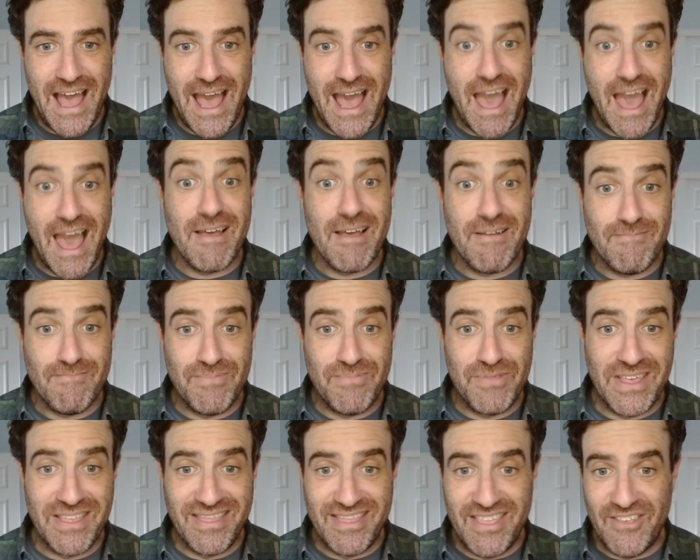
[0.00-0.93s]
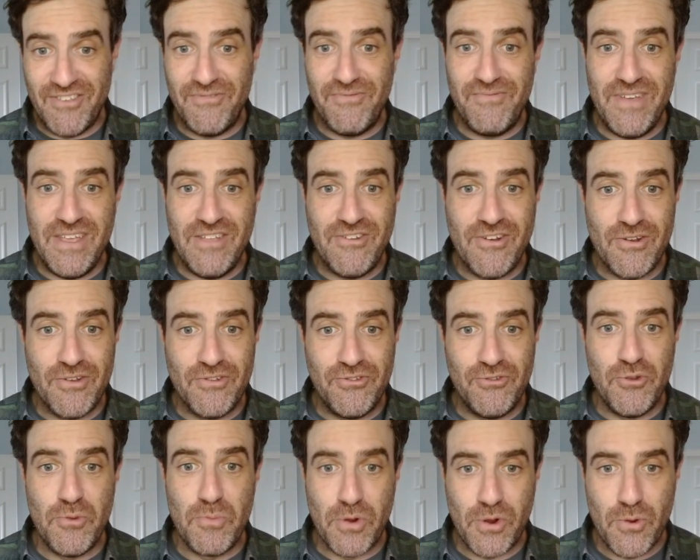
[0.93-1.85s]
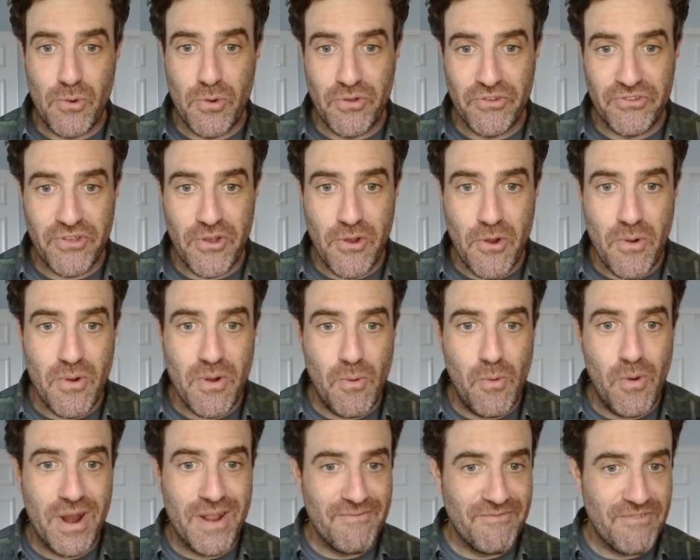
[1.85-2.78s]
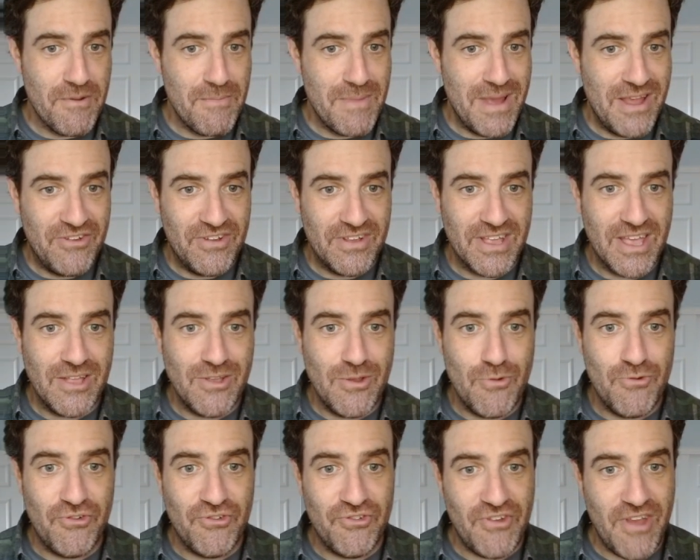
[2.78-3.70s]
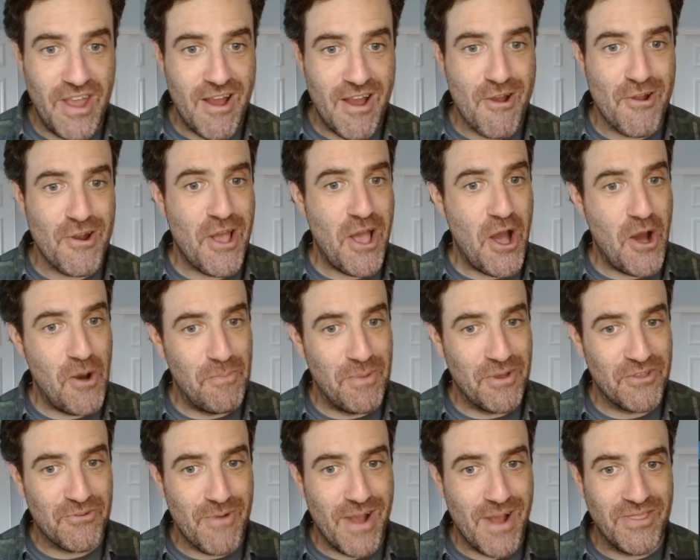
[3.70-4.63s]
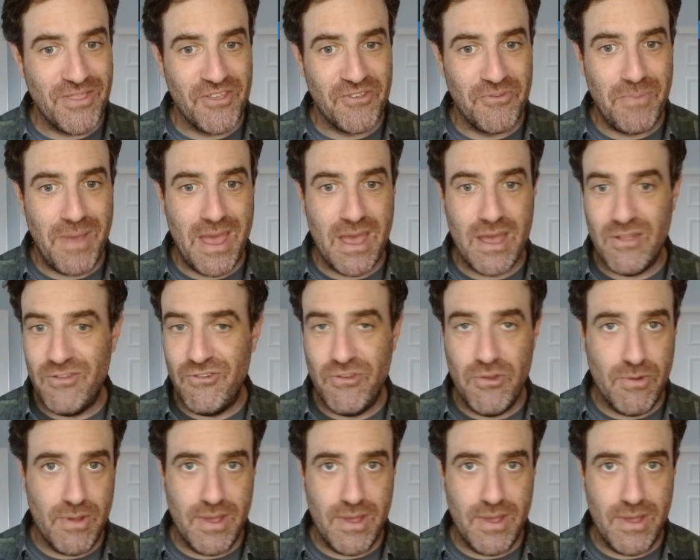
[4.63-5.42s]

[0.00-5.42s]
I think this feature is super cool. So, what information can you share to help us write this page?